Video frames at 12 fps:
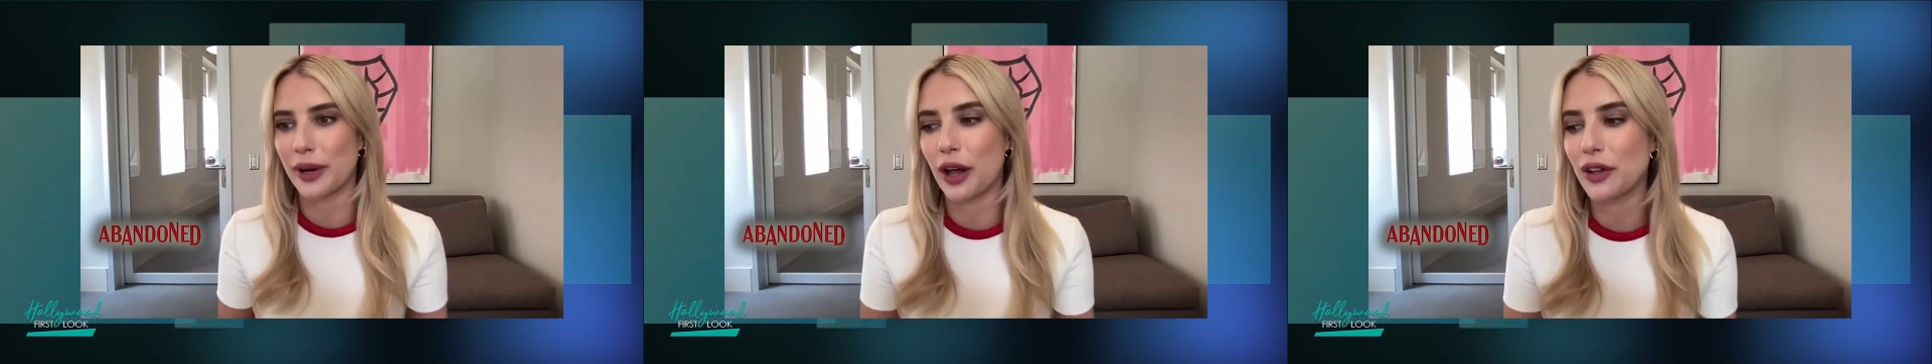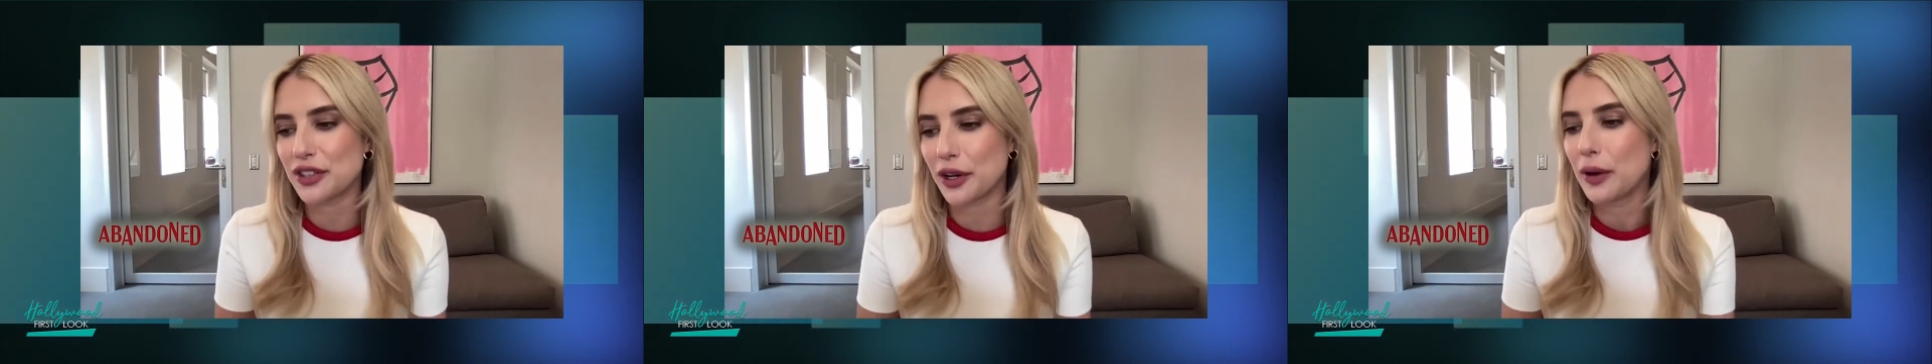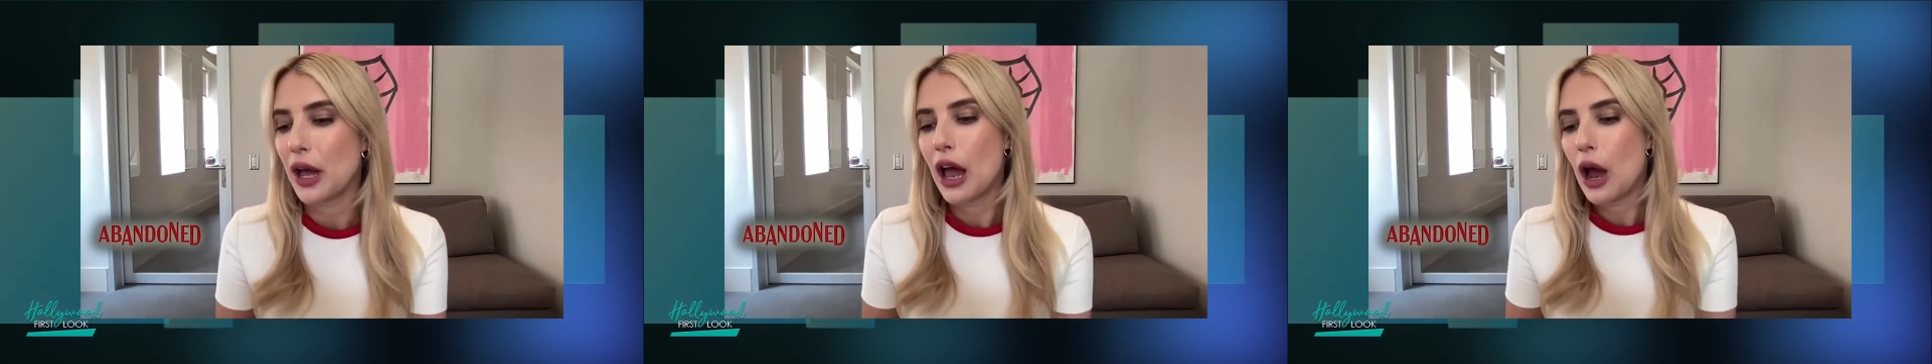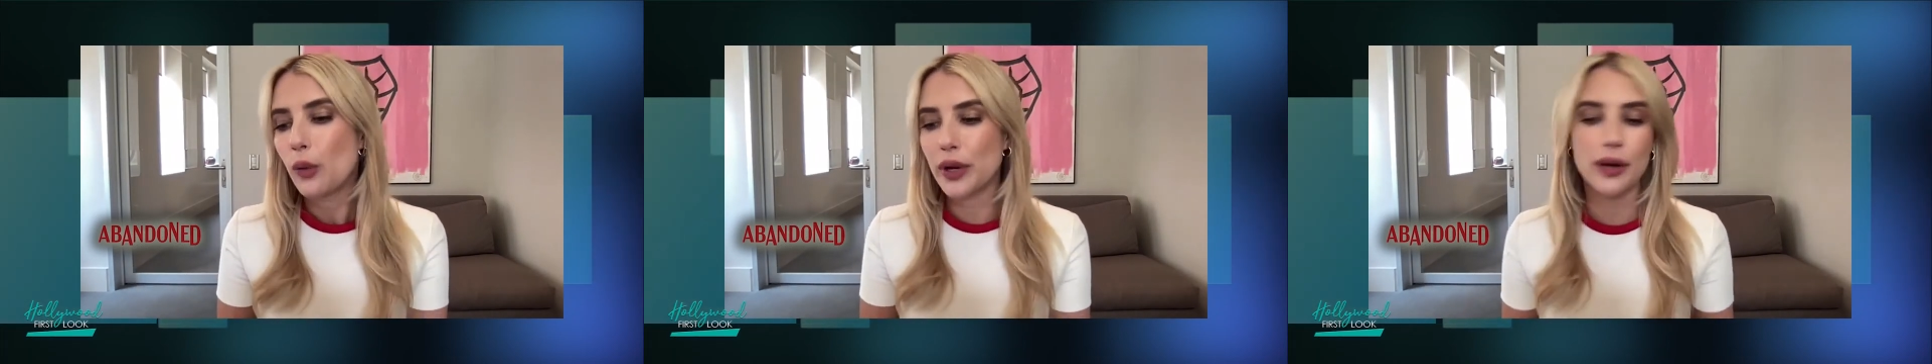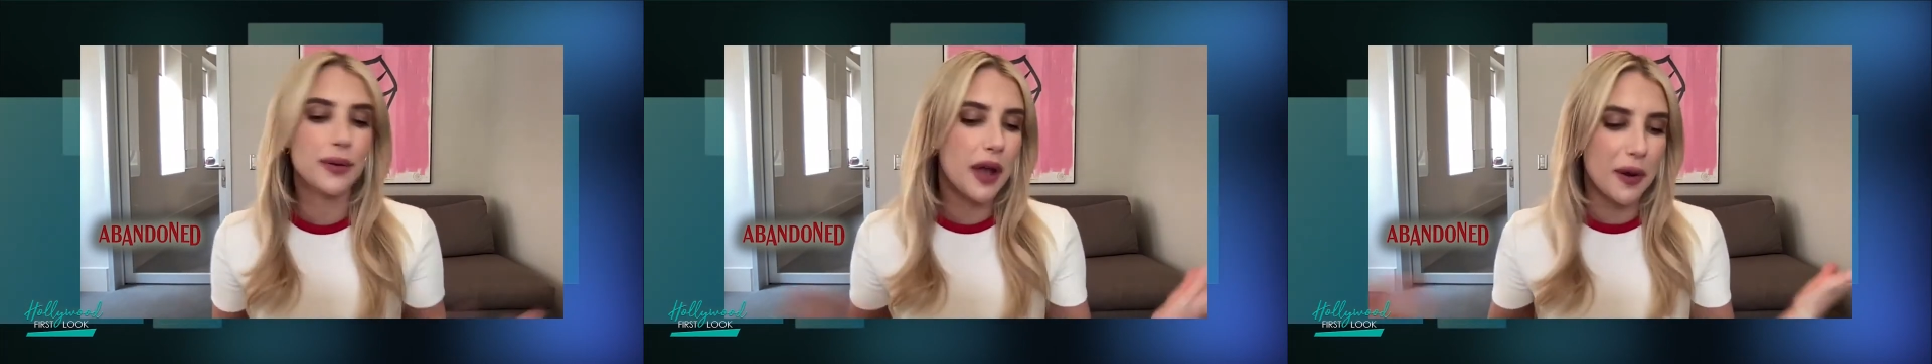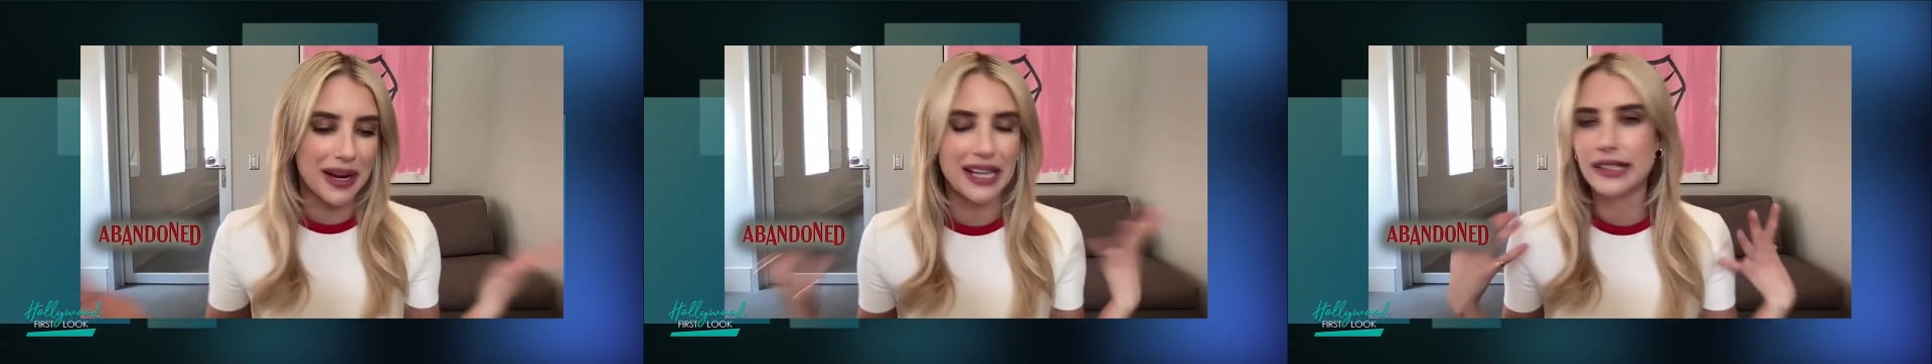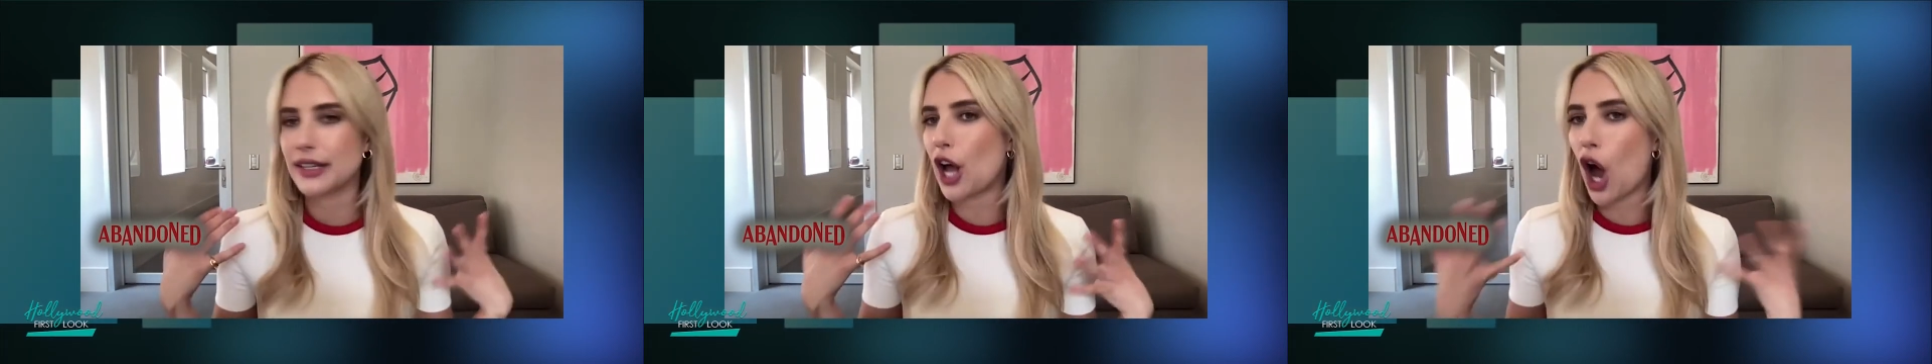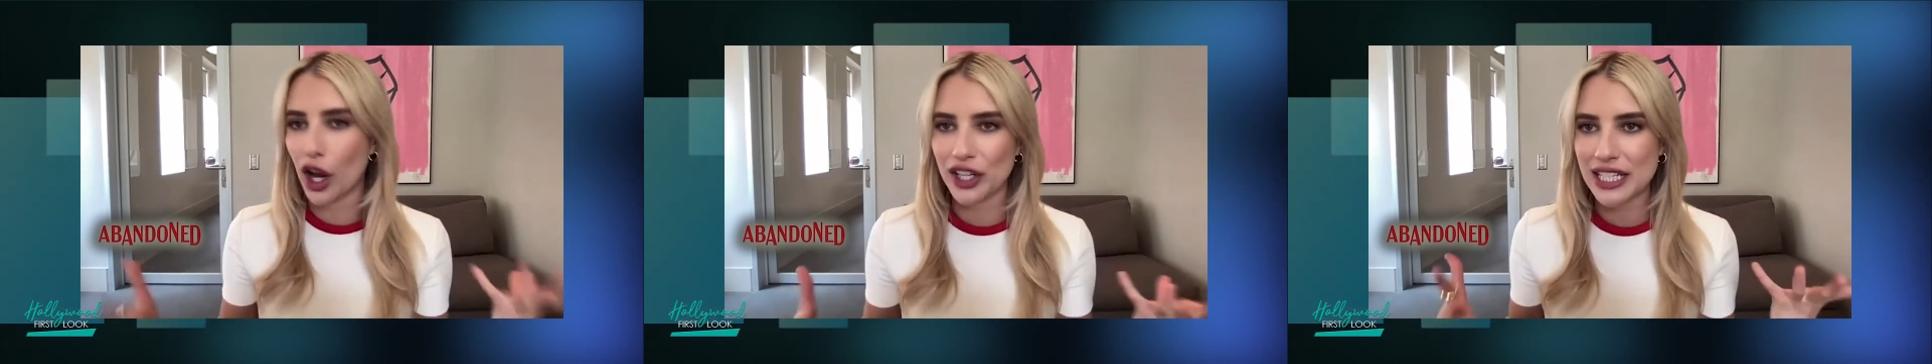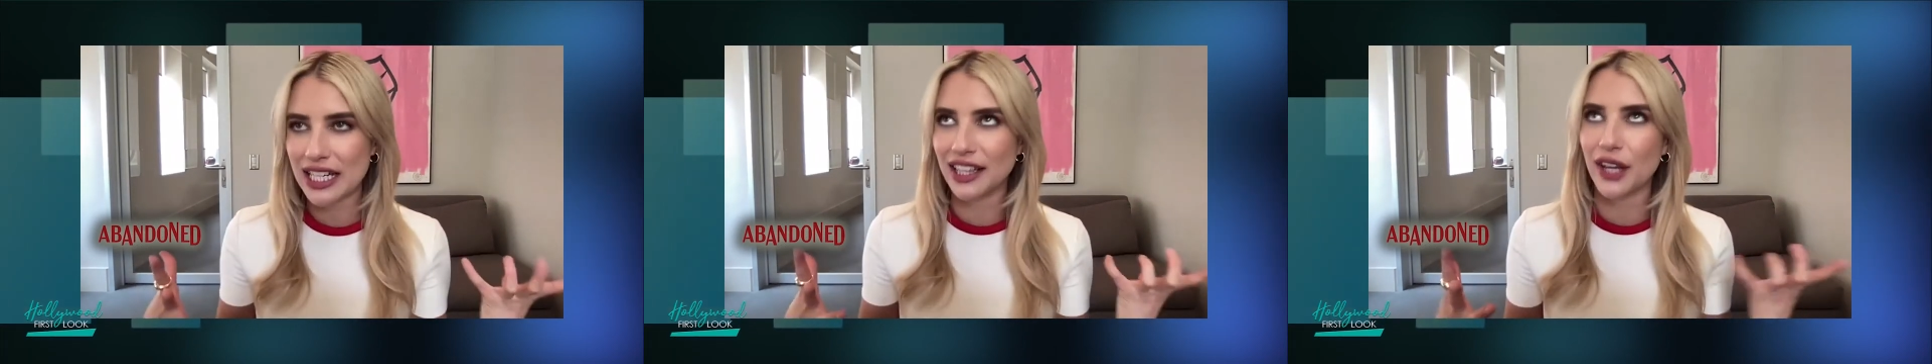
But also, we don't know, is it a haunting?